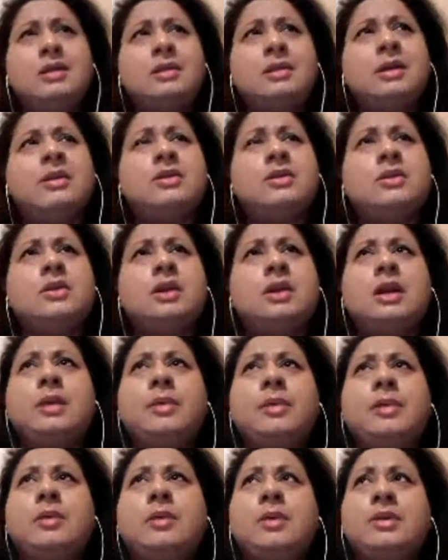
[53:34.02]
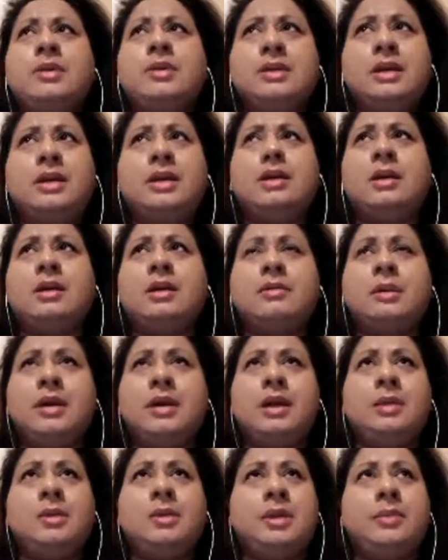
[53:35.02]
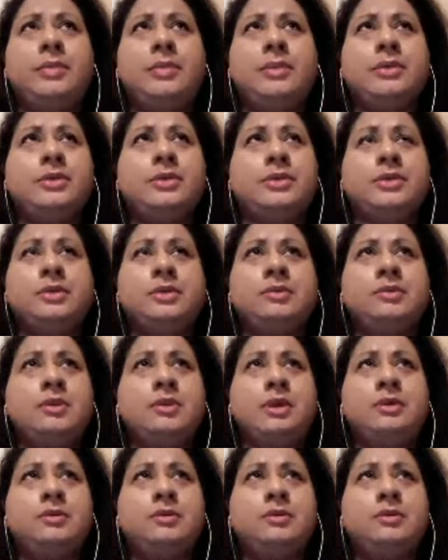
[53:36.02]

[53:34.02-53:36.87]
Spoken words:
also talk about, where's the NRA people to defend